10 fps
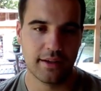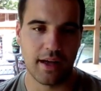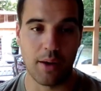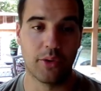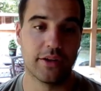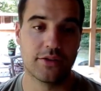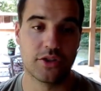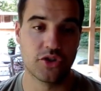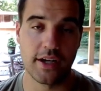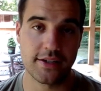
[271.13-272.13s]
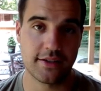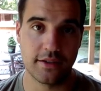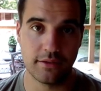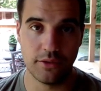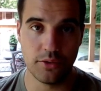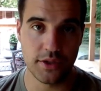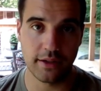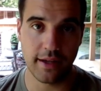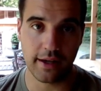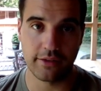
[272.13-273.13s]
wouldn't suggest using
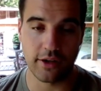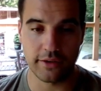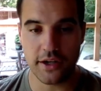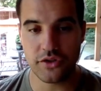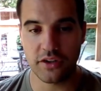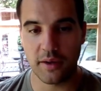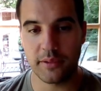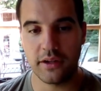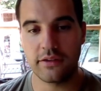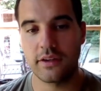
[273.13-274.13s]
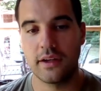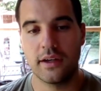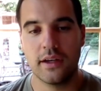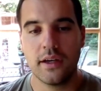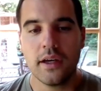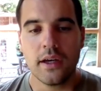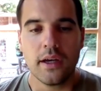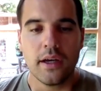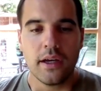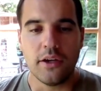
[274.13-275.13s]
debt consolidation companies.
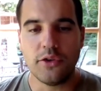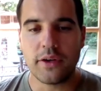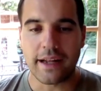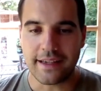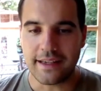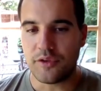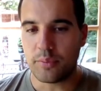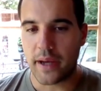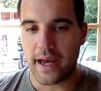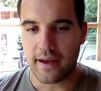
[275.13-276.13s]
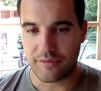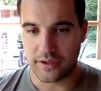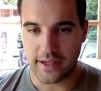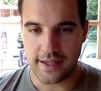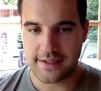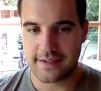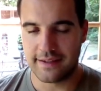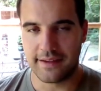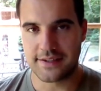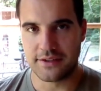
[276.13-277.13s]
You do not need if you pay off your debts in
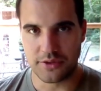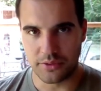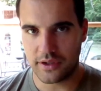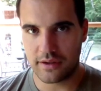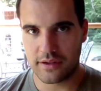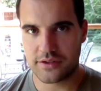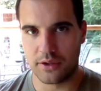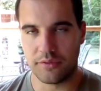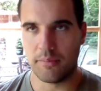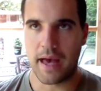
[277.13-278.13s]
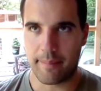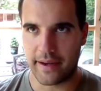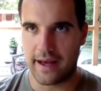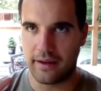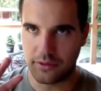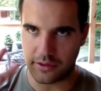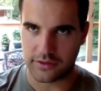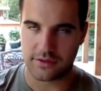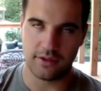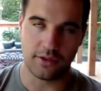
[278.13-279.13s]
less than 2 years. So if you map it out and
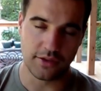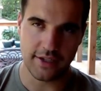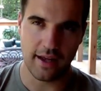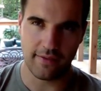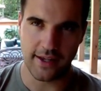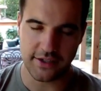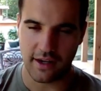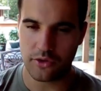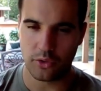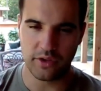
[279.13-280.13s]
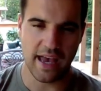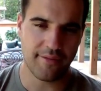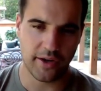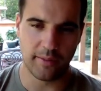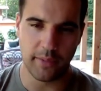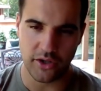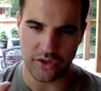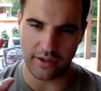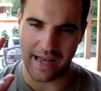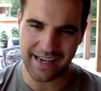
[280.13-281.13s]
you can stay on that schedule, you have it on the budget.
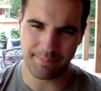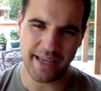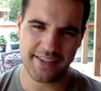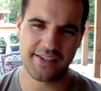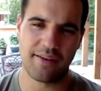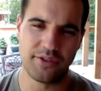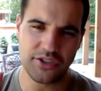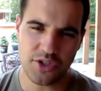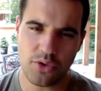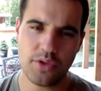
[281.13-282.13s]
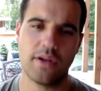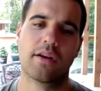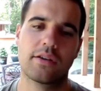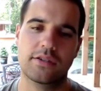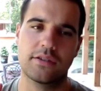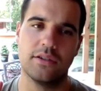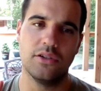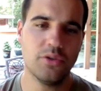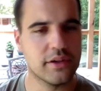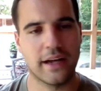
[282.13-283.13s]
I can pay this off in 2 years.
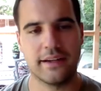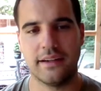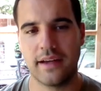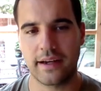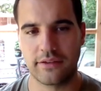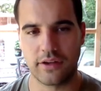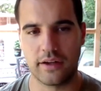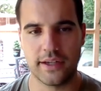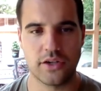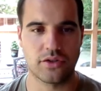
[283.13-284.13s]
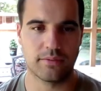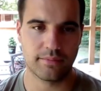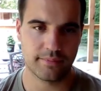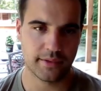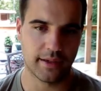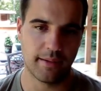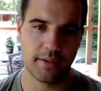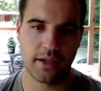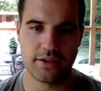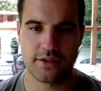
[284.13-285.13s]
You do not need debt consolidation
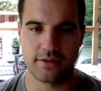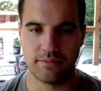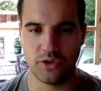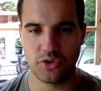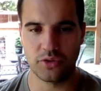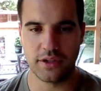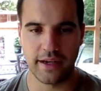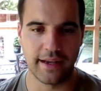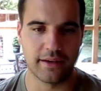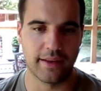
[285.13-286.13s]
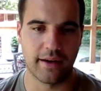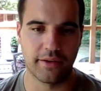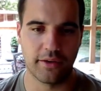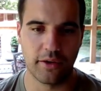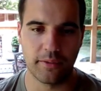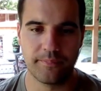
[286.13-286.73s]
because usually you can handle that on your own.